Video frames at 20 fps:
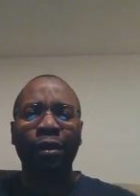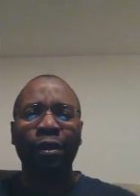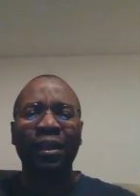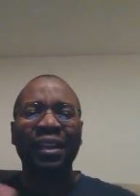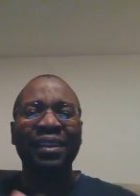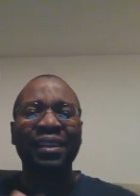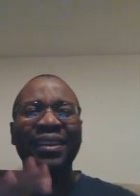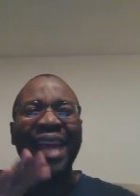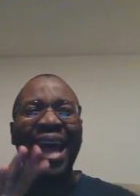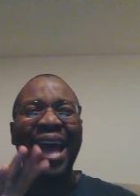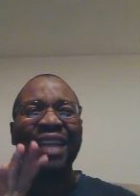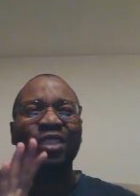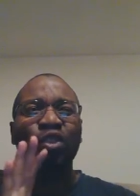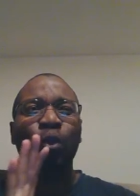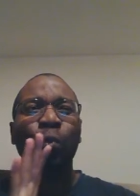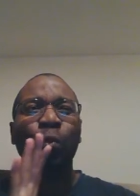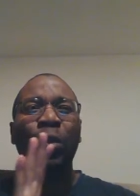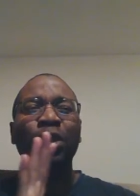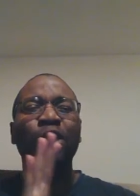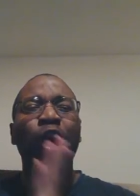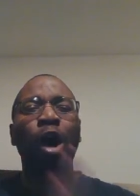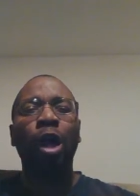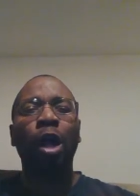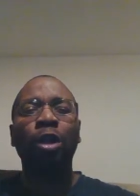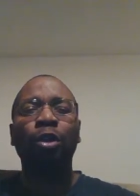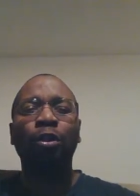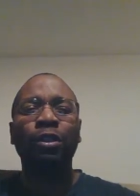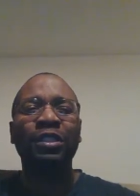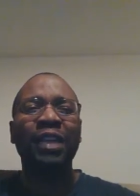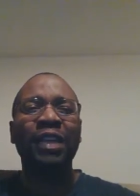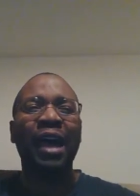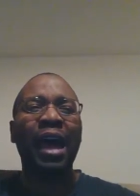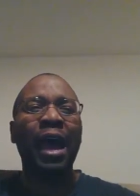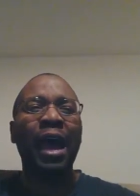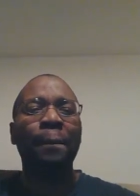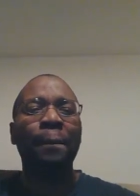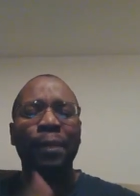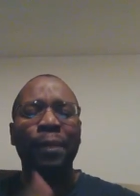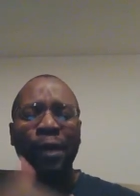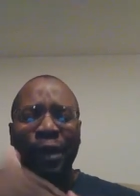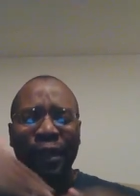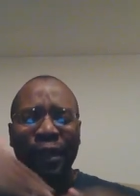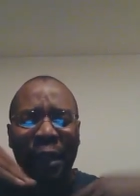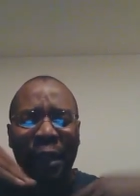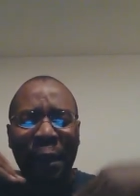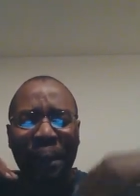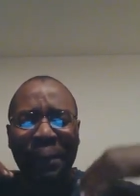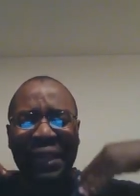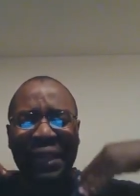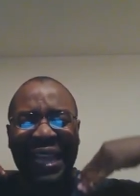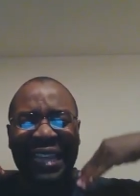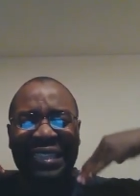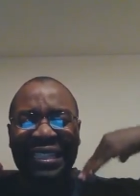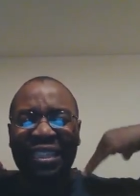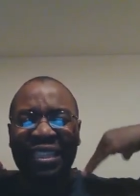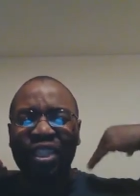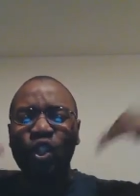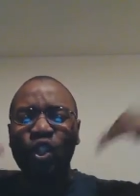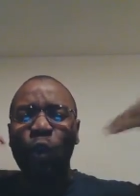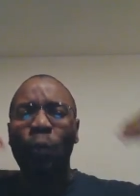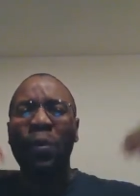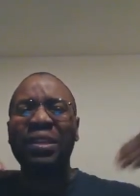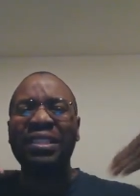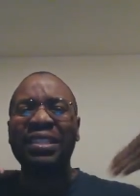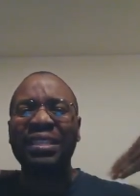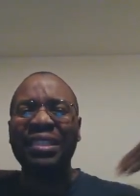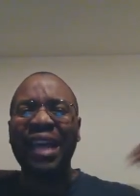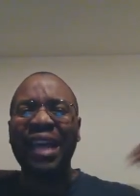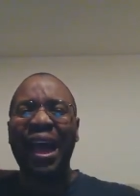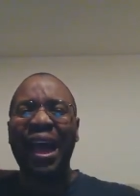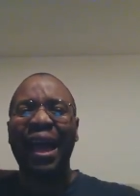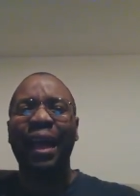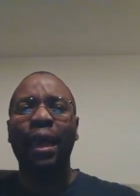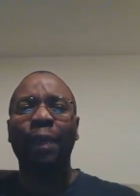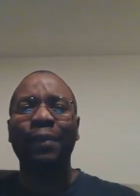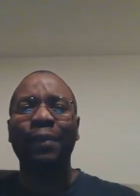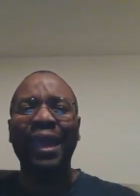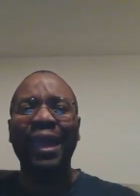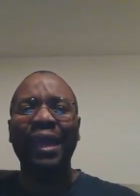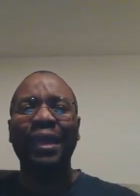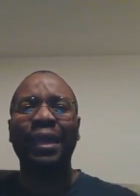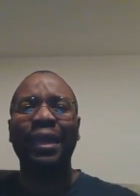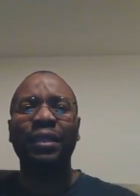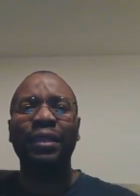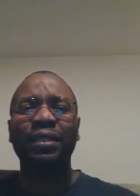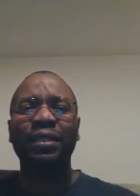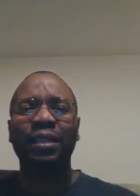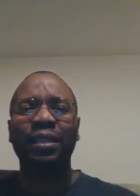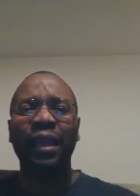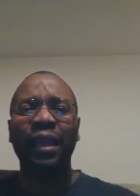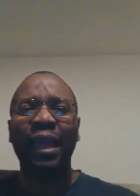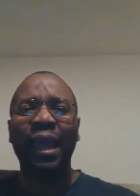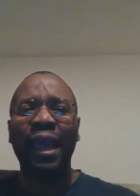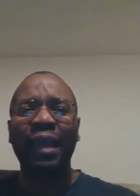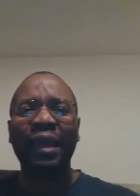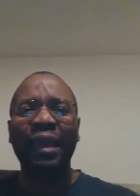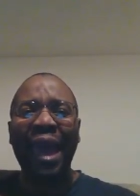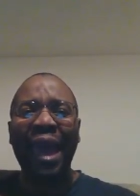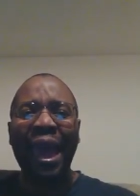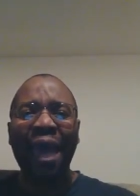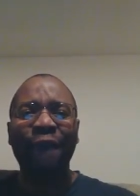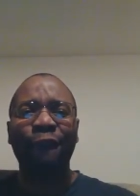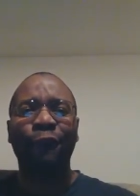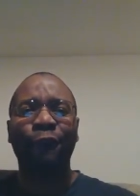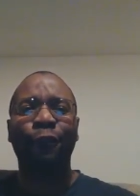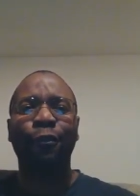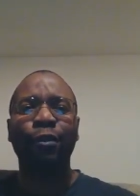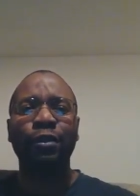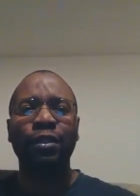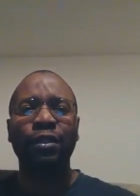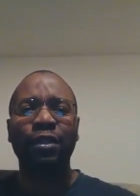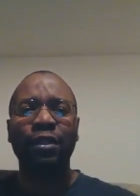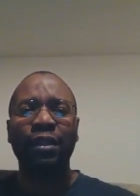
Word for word: not so much all your time, but placing so much time in it and effort